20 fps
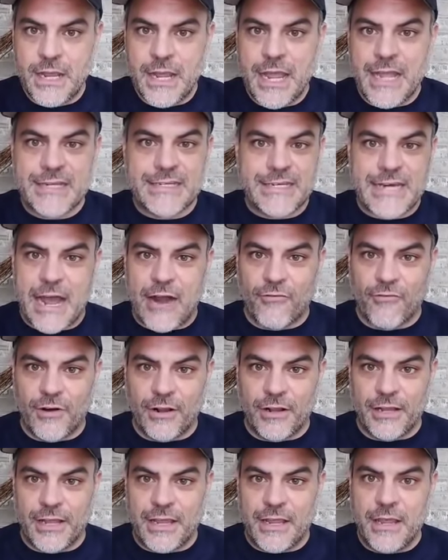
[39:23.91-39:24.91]
It's not
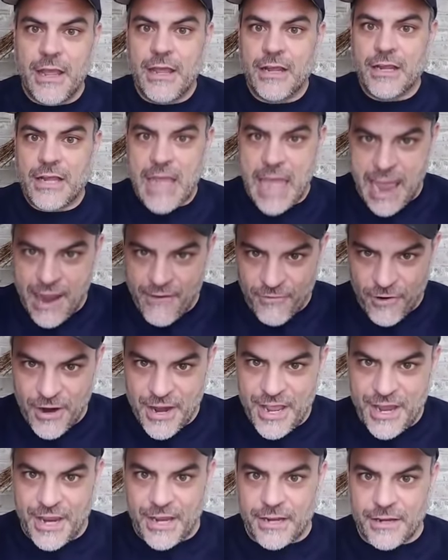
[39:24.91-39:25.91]
really ever
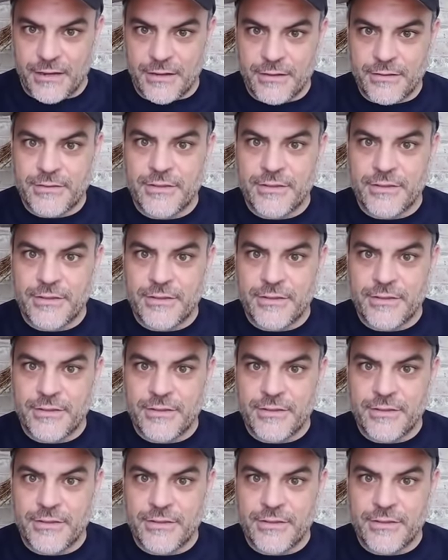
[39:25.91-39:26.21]
hitting